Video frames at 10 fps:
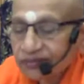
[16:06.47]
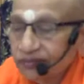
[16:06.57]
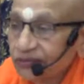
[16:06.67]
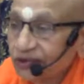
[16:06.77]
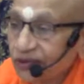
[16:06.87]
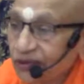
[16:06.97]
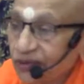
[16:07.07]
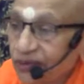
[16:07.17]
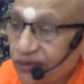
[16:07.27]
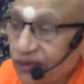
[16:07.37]

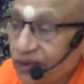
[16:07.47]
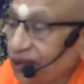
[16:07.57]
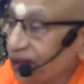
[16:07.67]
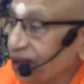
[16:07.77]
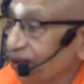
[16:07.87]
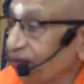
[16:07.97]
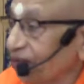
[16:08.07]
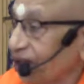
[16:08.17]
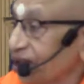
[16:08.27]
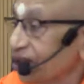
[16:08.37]
So, now
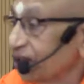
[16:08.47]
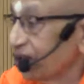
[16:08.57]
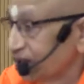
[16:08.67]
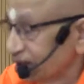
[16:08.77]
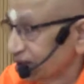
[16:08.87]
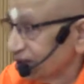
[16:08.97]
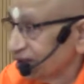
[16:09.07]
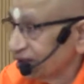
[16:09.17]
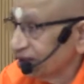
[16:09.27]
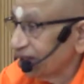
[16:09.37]
what is knowledge?